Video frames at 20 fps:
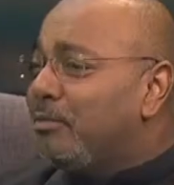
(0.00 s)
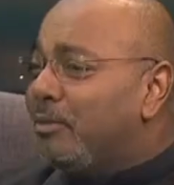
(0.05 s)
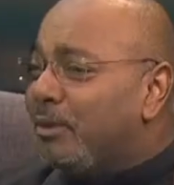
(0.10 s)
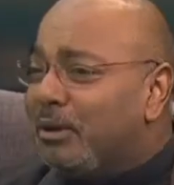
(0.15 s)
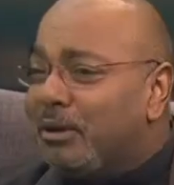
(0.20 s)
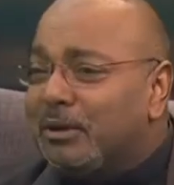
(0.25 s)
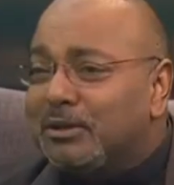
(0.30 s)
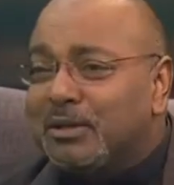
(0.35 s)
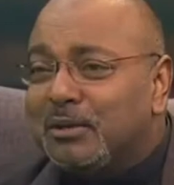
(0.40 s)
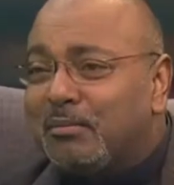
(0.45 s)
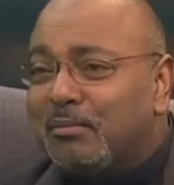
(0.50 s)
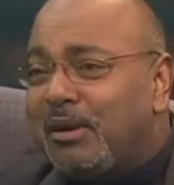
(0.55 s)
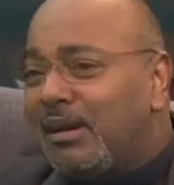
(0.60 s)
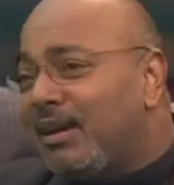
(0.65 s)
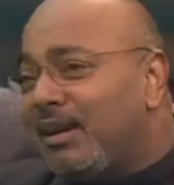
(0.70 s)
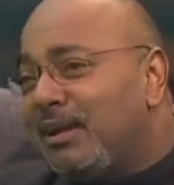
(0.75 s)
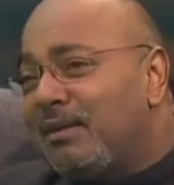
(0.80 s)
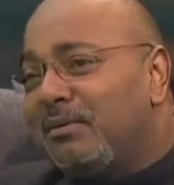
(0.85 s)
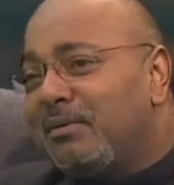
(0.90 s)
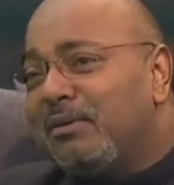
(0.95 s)
because I'm
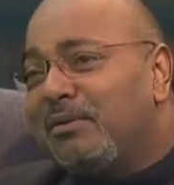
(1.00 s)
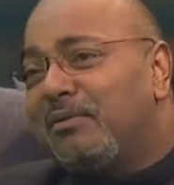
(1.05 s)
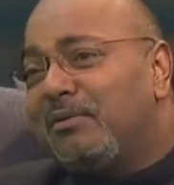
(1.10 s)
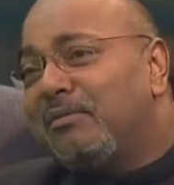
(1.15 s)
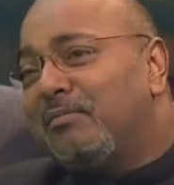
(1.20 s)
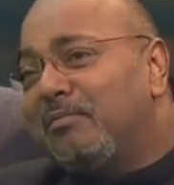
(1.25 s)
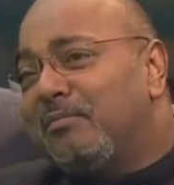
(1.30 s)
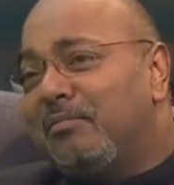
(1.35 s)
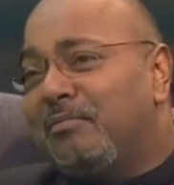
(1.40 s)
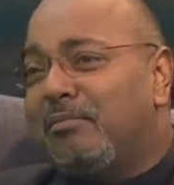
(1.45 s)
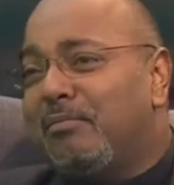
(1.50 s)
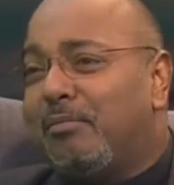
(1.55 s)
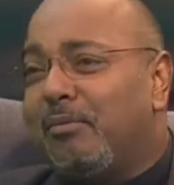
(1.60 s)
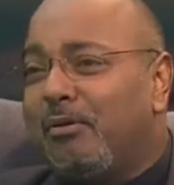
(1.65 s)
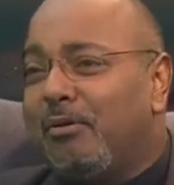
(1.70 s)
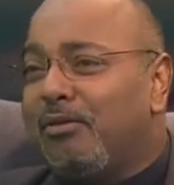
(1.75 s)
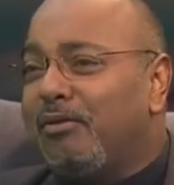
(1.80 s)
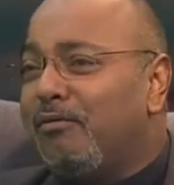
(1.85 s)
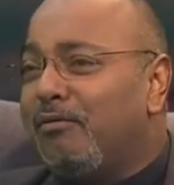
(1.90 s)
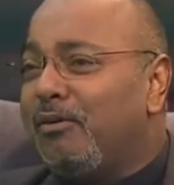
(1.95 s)
here with
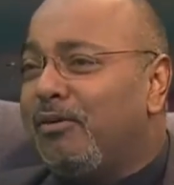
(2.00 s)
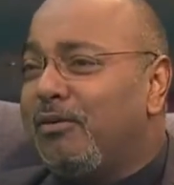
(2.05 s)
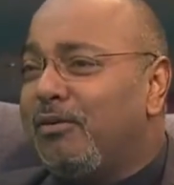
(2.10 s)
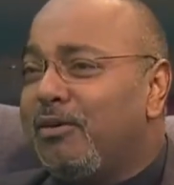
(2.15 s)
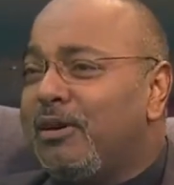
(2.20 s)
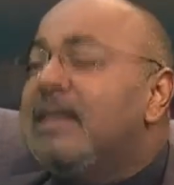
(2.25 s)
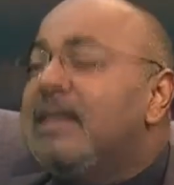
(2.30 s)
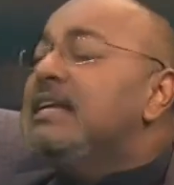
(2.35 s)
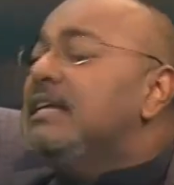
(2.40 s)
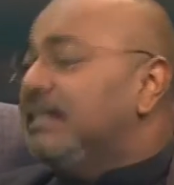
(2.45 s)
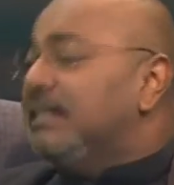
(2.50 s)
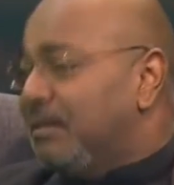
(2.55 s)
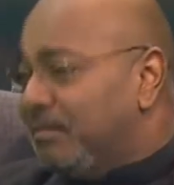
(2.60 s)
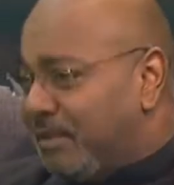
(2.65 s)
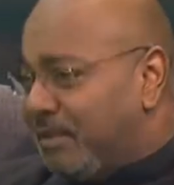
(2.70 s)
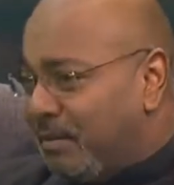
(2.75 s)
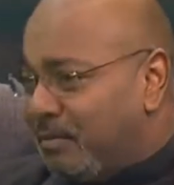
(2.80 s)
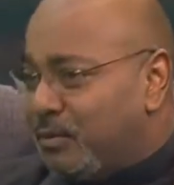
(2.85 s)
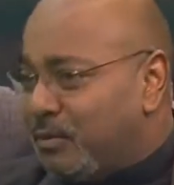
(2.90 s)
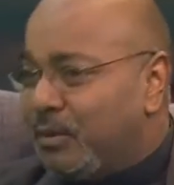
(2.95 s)
both of you,
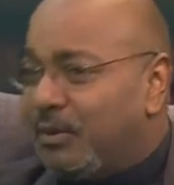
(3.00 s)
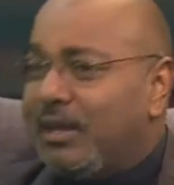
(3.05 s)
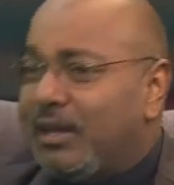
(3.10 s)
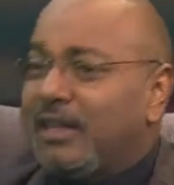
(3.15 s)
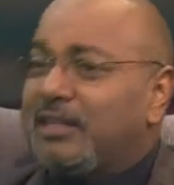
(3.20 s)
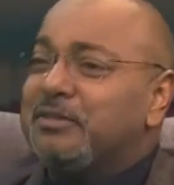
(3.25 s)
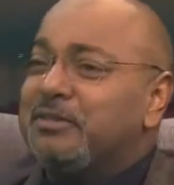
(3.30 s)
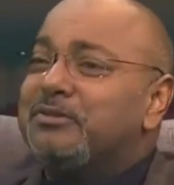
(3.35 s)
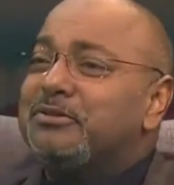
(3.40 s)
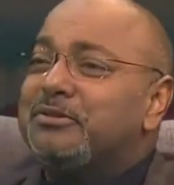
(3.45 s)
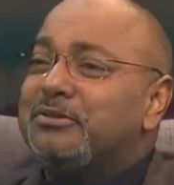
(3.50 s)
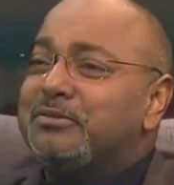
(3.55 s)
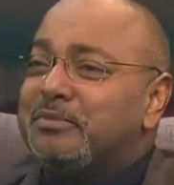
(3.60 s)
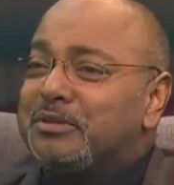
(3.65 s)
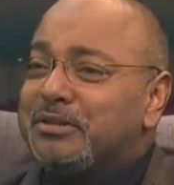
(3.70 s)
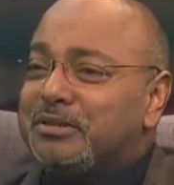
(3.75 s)
sometimes with others.